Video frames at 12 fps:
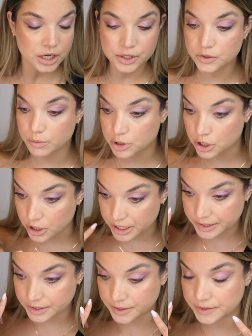So I'm
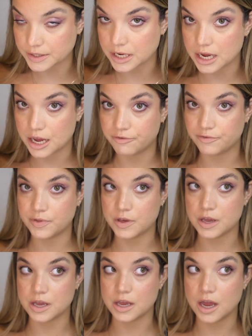curious to see if
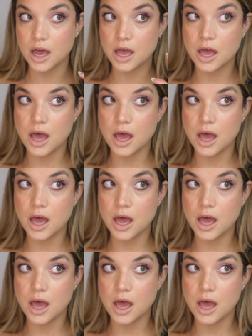the